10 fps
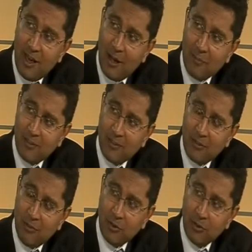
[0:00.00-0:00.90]
The
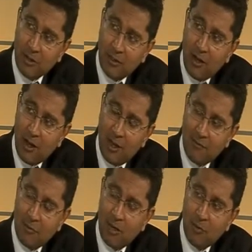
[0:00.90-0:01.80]
difficulty that I
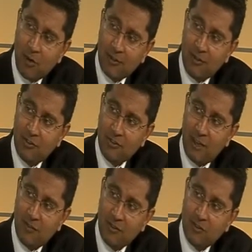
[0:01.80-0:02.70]
have, and many practitioners have,